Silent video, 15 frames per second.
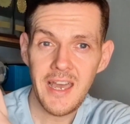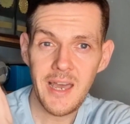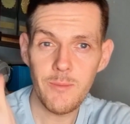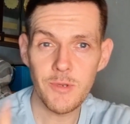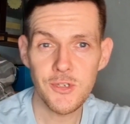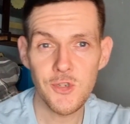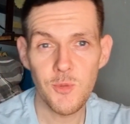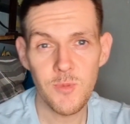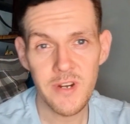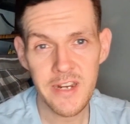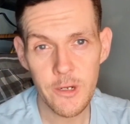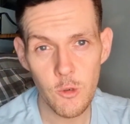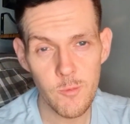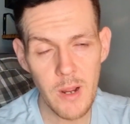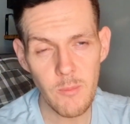I'm a
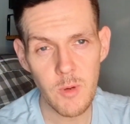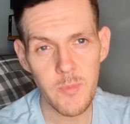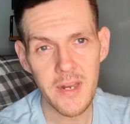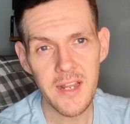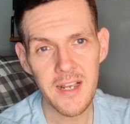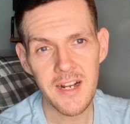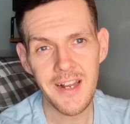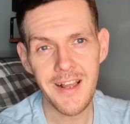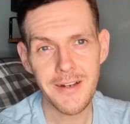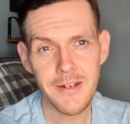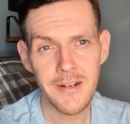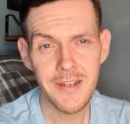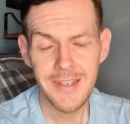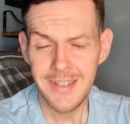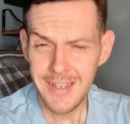superhero memorabilia
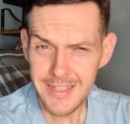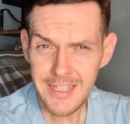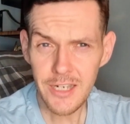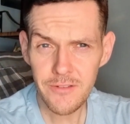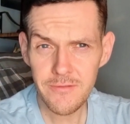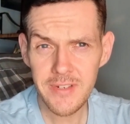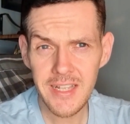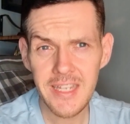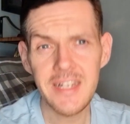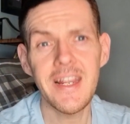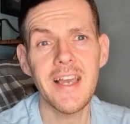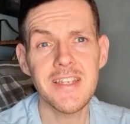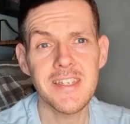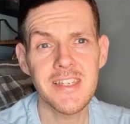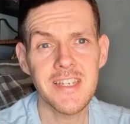collector. I didn't really
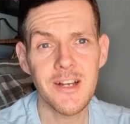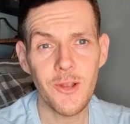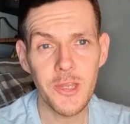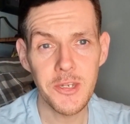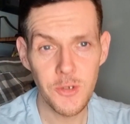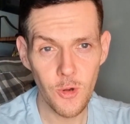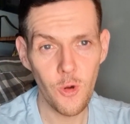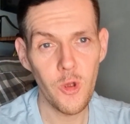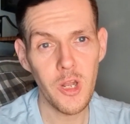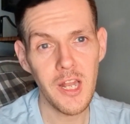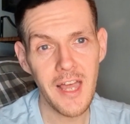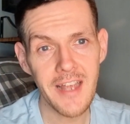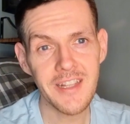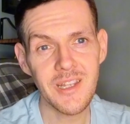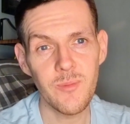necessarily know a
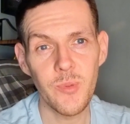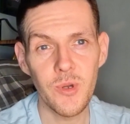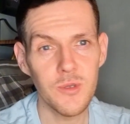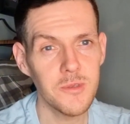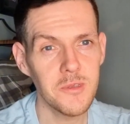lot about